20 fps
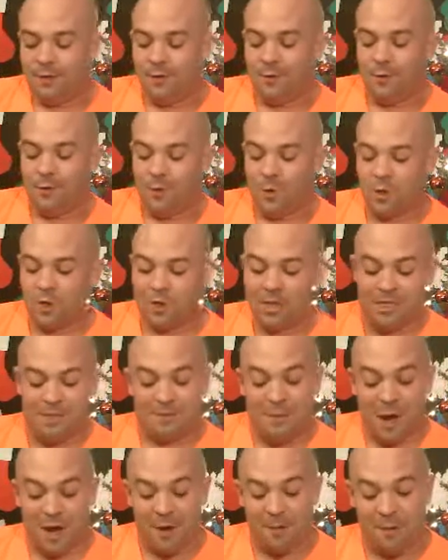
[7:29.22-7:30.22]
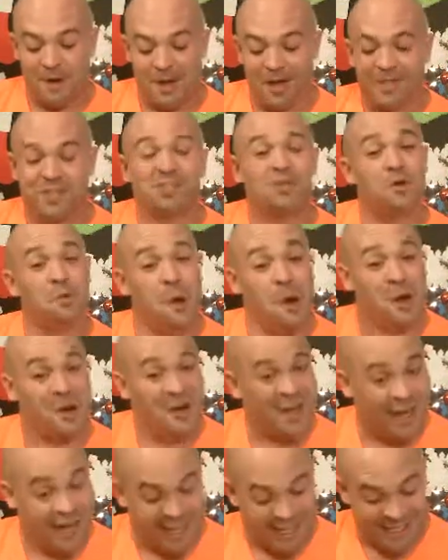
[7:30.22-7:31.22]
The world is better because you are
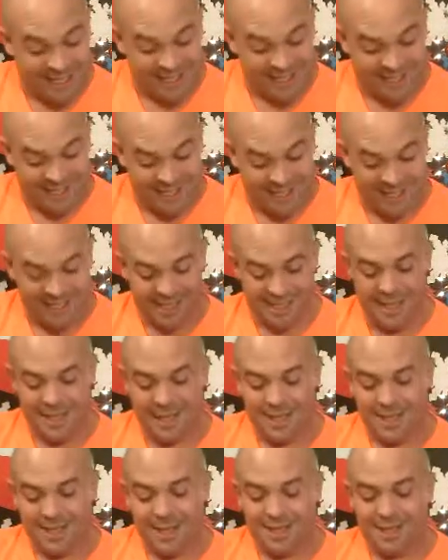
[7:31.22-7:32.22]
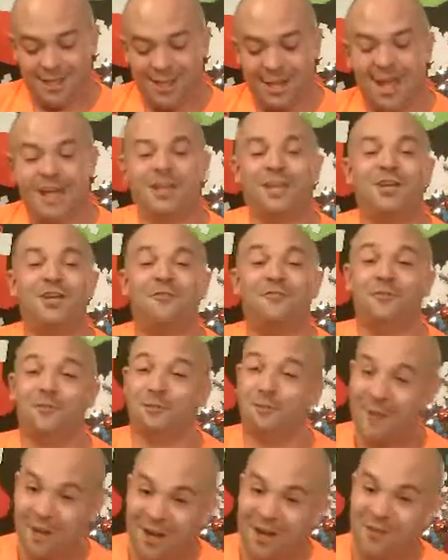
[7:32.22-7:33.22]
in it. Thank you for
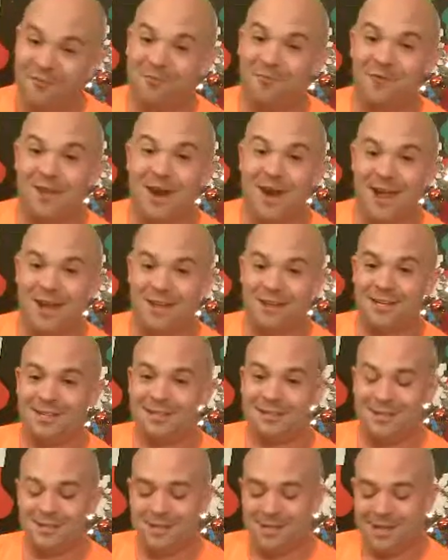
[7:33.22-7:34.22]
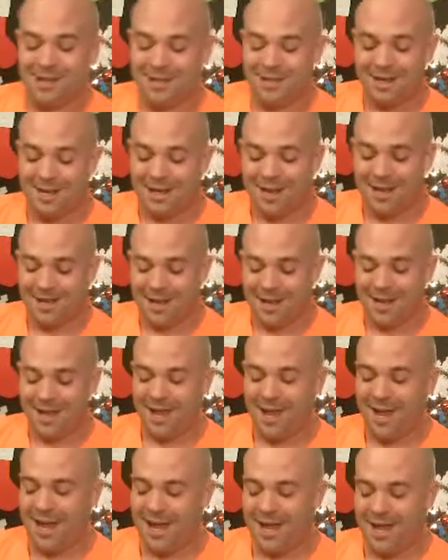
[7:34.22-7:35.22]
being a friend.
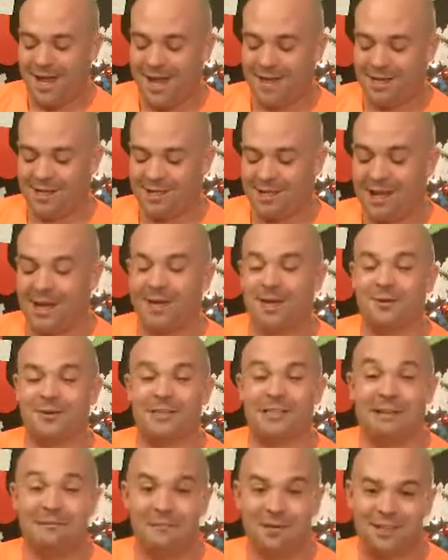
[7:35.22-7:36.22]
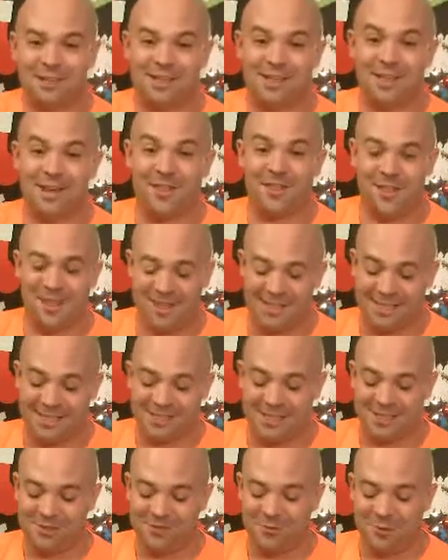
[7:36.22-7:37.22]
And I know someone's going to think
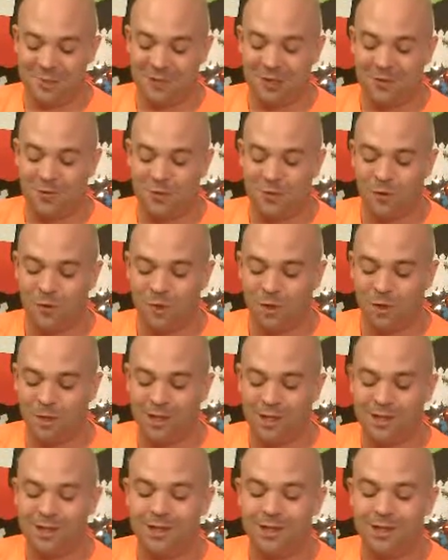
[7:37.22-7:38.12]
this is really cool.